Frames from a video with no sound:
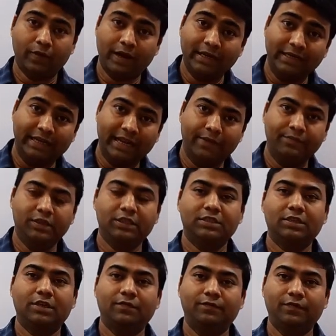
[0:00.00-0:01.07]
find
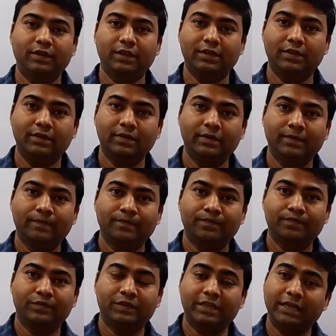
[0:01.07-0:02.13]
gravitational
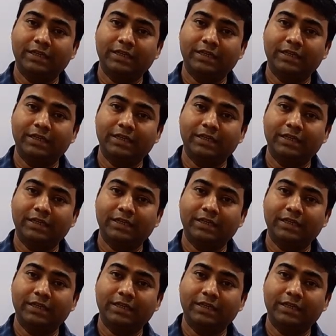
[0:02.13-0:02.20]
field,